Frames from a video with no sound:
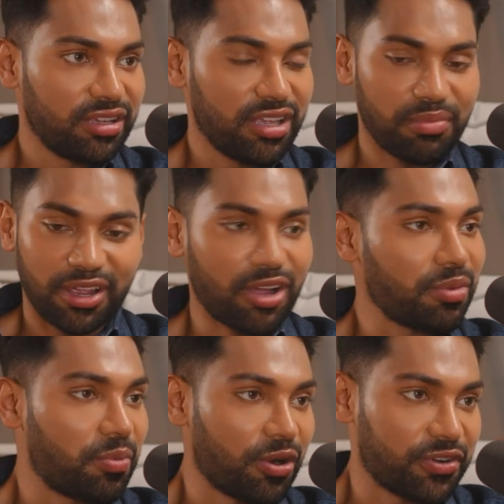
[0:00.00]
It might not
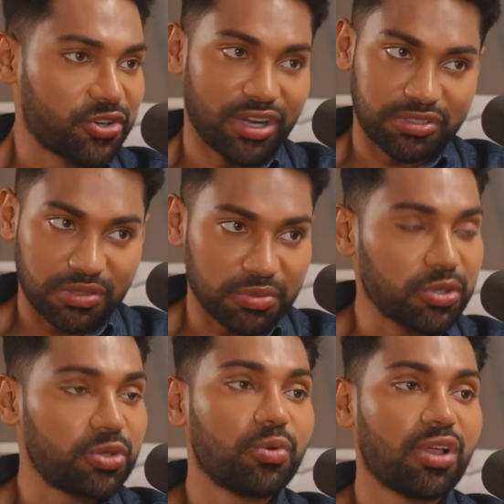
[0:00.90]
be perfect transcripts, but
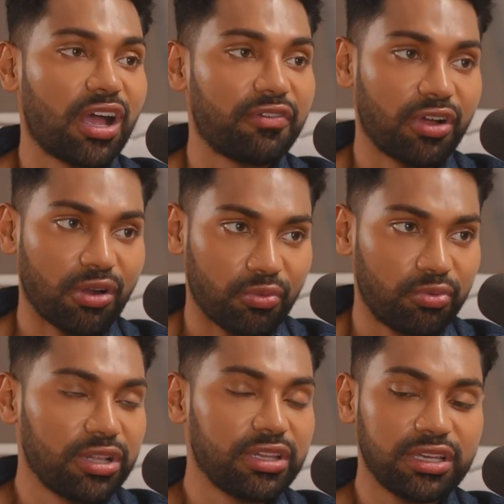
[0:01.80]
you will have a
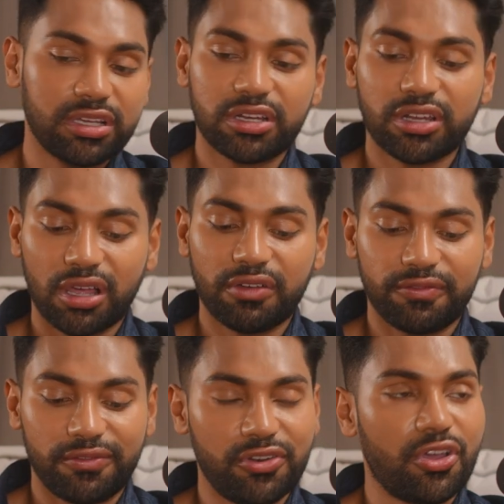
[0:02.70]
really good
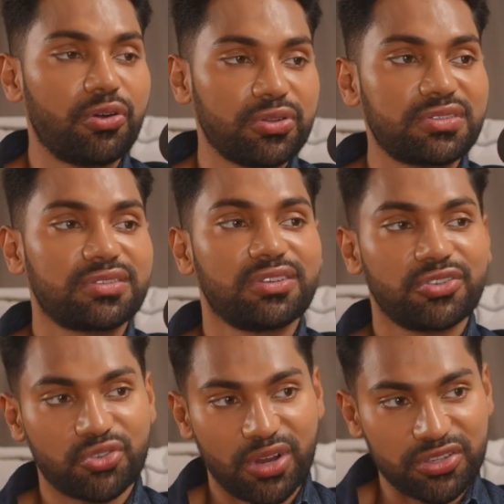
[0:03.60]
enough notes,
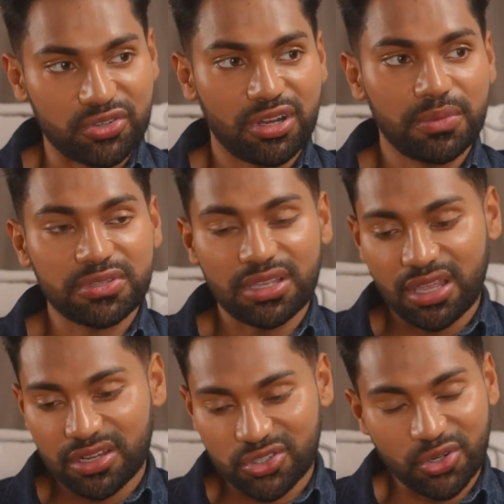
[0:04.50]
transcripts,
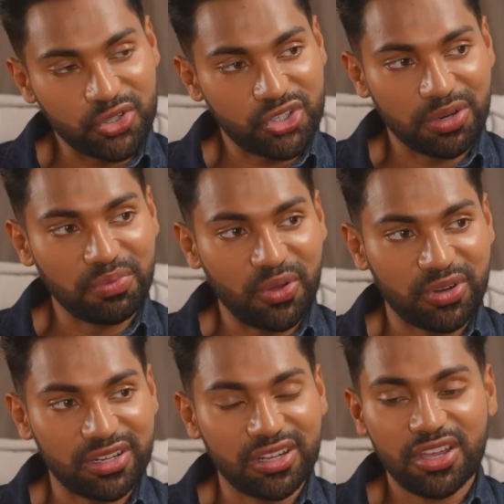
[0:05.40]
and a search
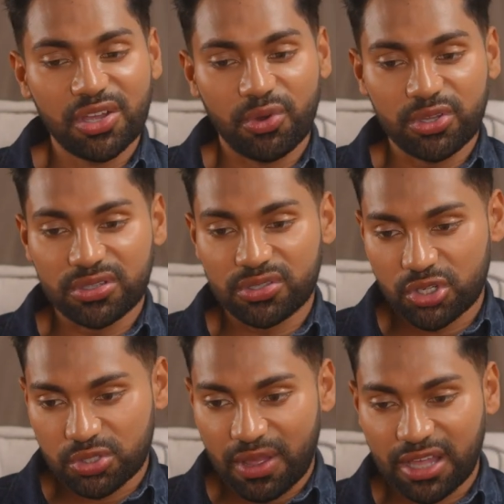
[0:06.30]
component where you can
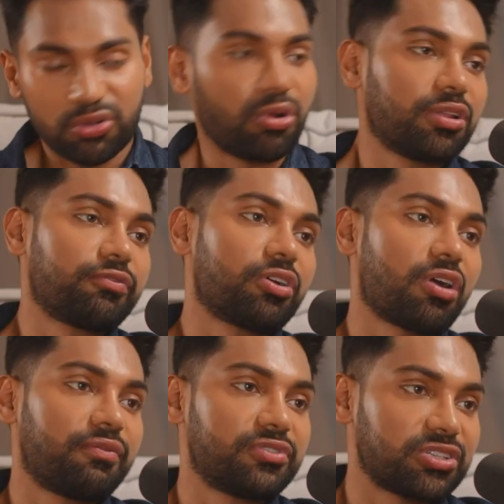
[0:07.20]
search back through all of your
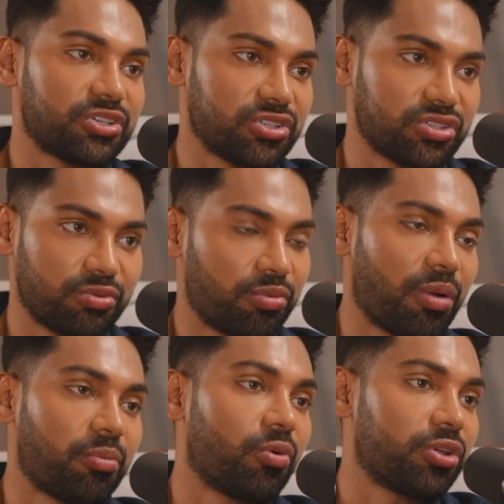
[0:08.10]
conversations and
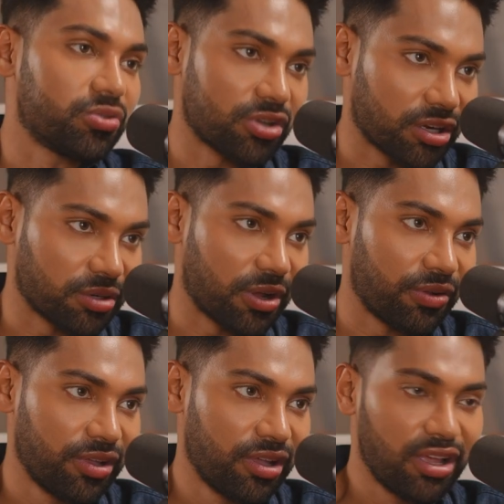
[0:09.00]
remember what you talked
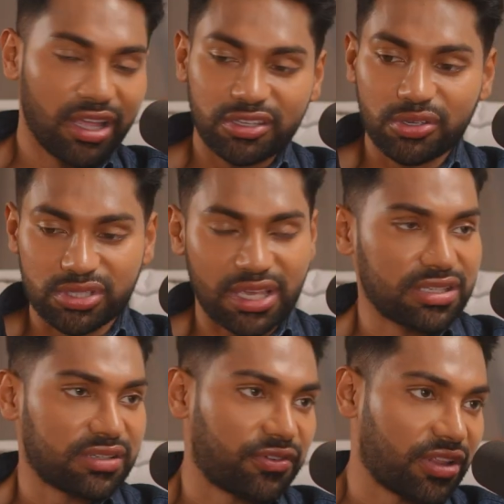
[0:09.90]
about. And the use
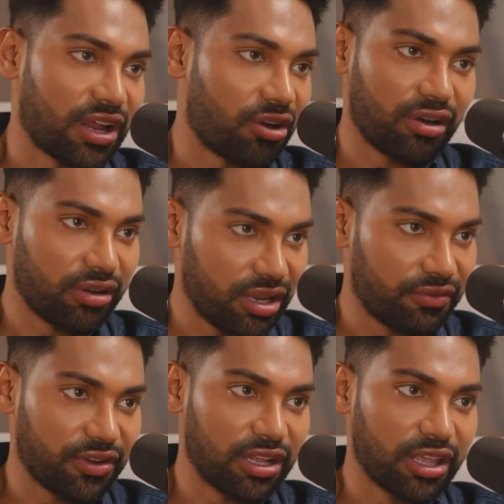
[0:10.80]
cases for that are
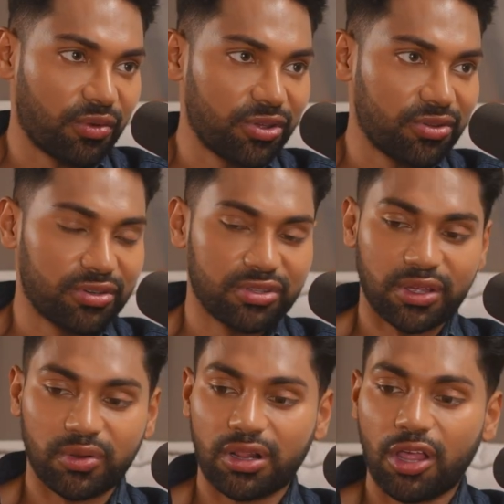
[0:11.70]
infinite, like what you can do
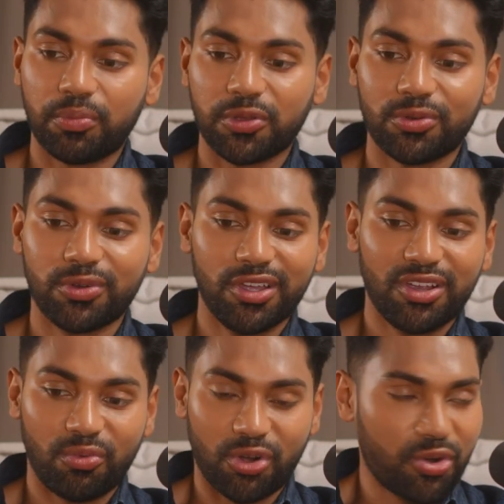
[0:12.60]
there. It'll help you
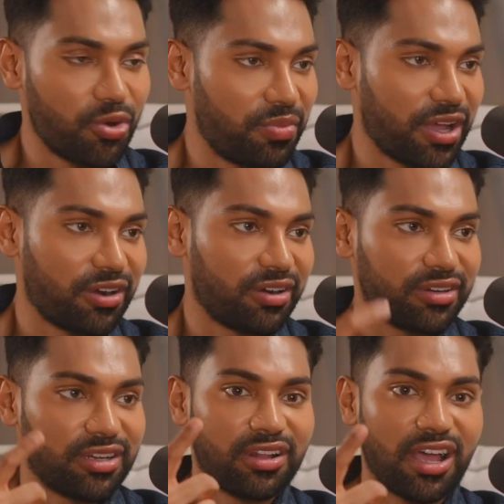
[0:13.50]
recruit
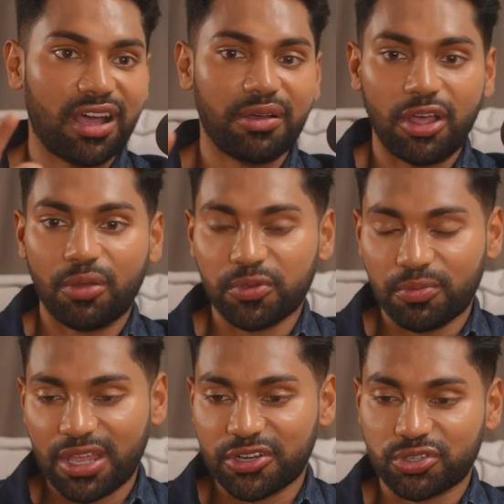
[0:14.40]
better. It'll help you
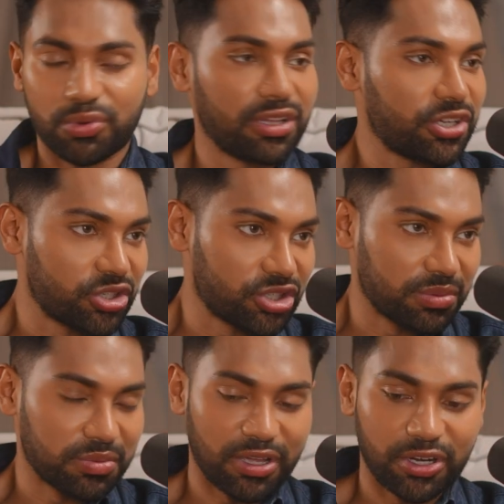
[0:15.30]
manage your
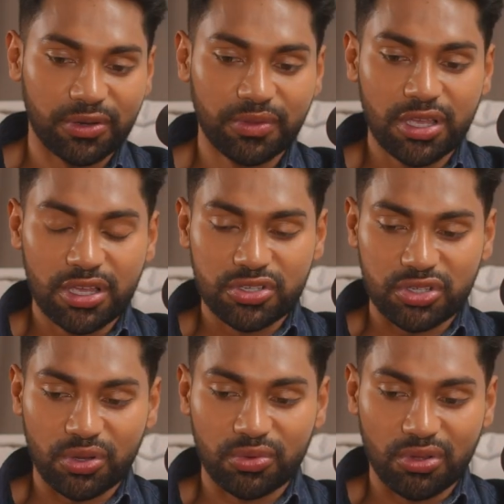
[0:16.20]
relationships better.
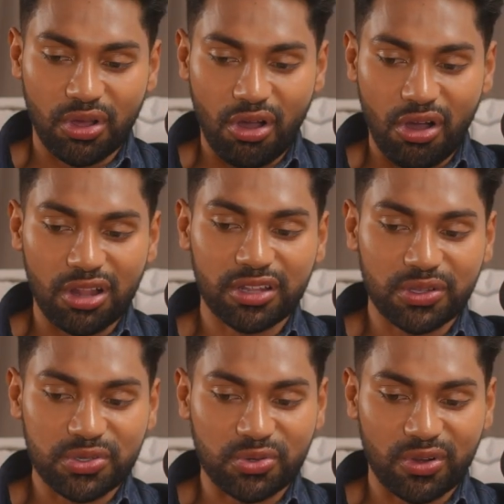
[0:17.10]
So all of
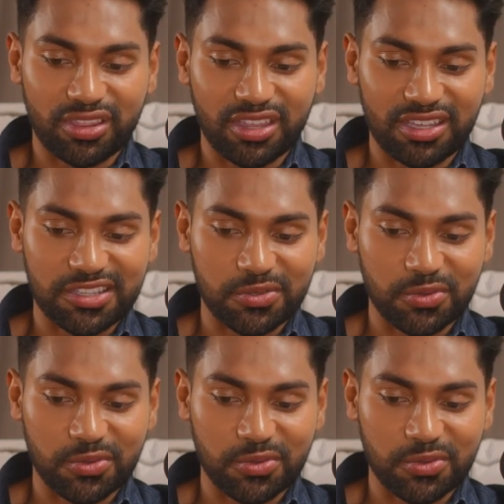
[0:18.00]
those sort of things